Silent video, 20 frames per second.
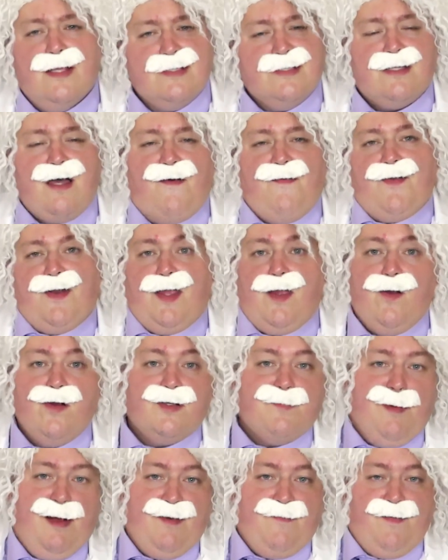is often a
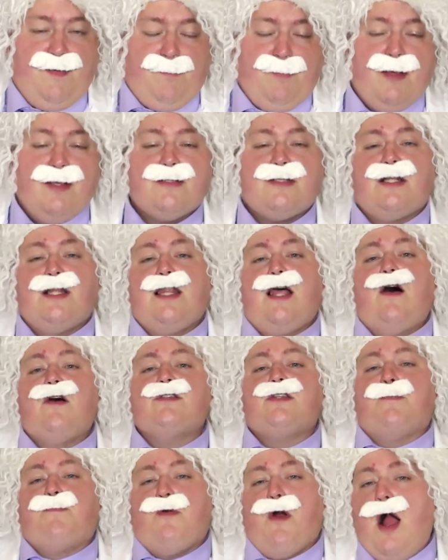huge benefit because it
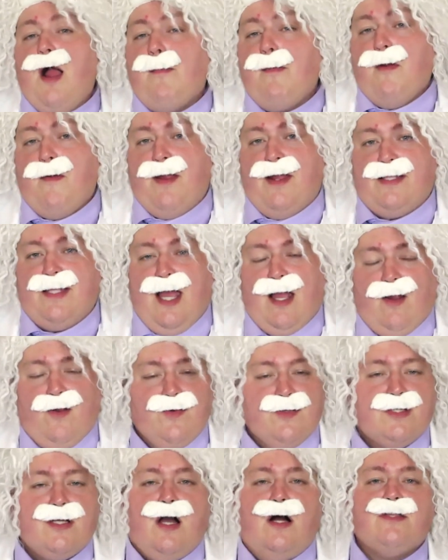allows your primary
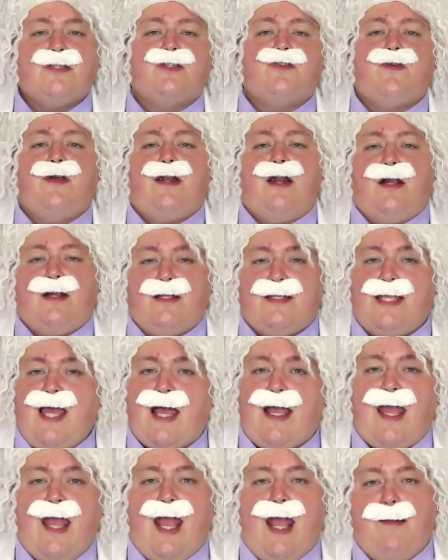attackers to concentrate on
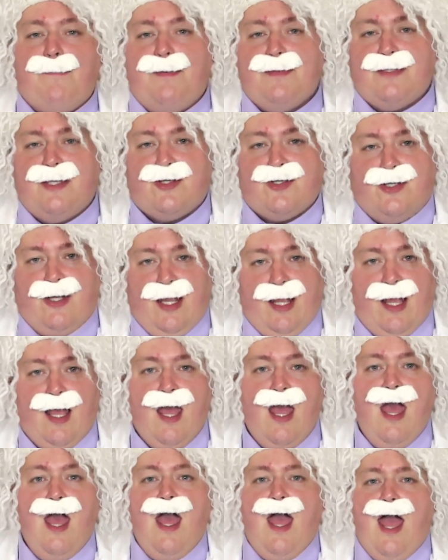attacking and positioning,
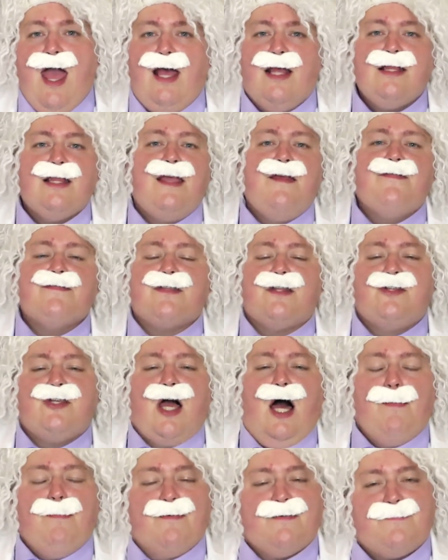and leaves the
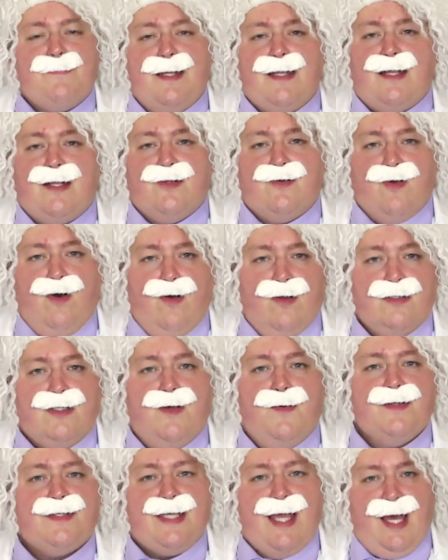job of speed control
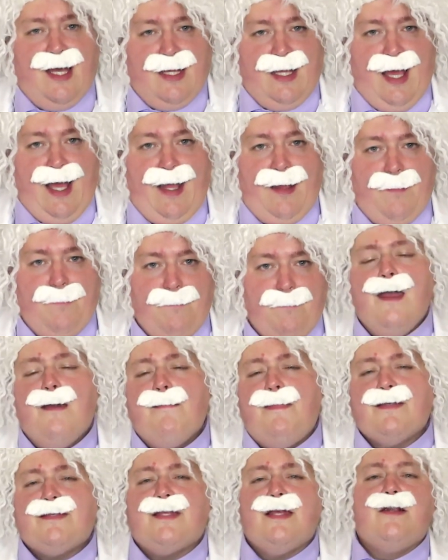to its ally.
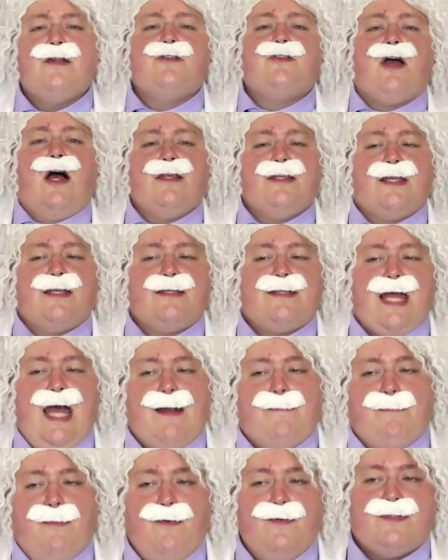By synergizing
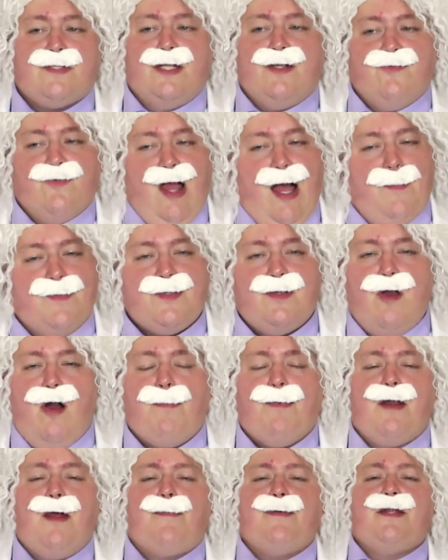stat boost and drops, you
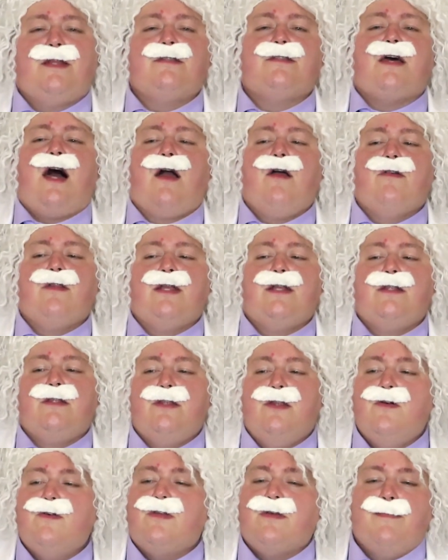open up an entirely
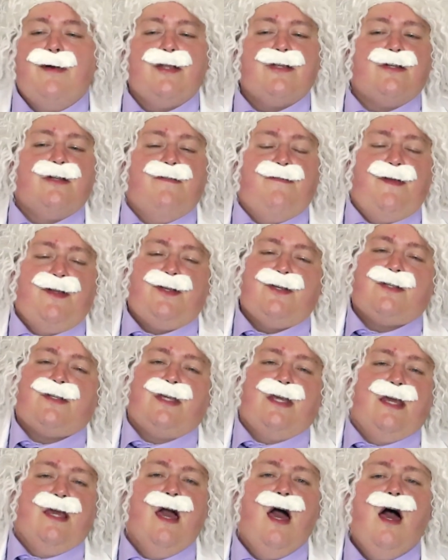new dimension of
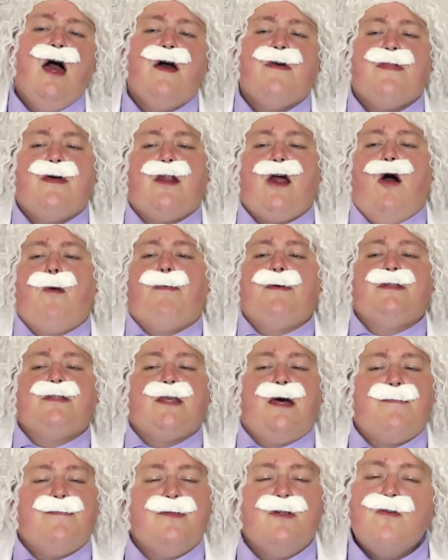VGC that
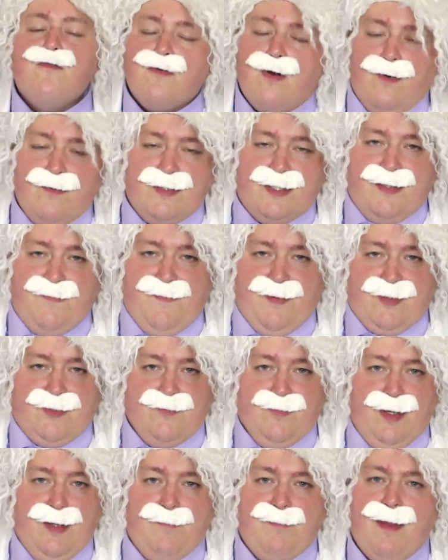opens up new roads to
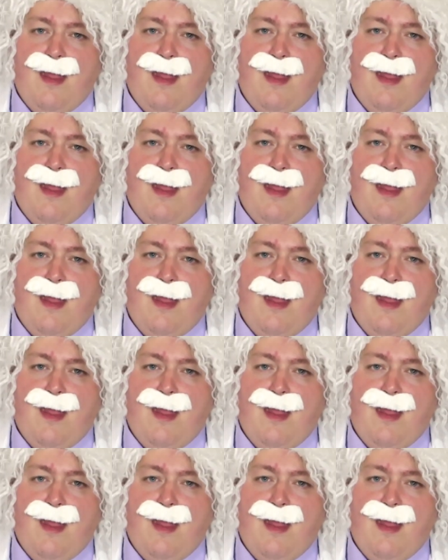victory.